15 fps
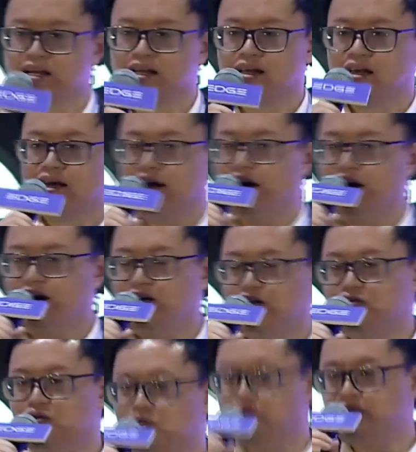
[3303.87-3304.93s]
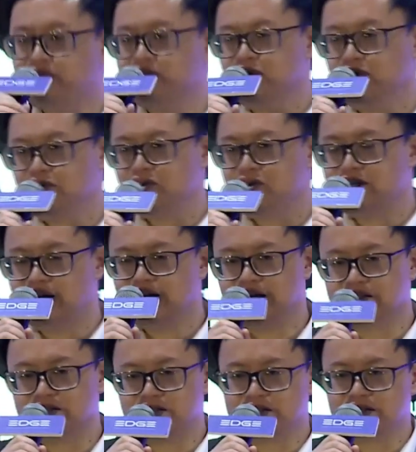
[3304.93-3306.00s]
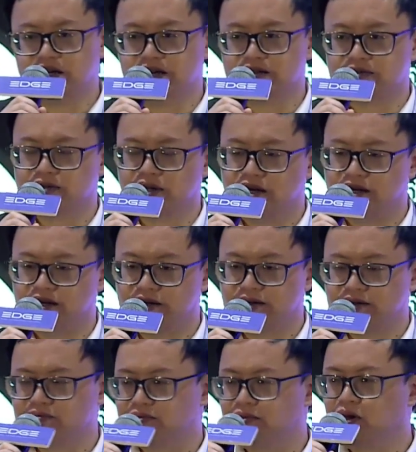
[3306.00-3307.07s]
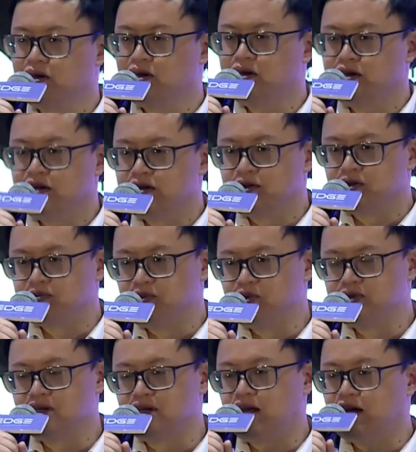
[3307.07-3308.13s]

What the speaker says: to join us. Thank you, Chairman Tong. Now, Mr. Chen, please.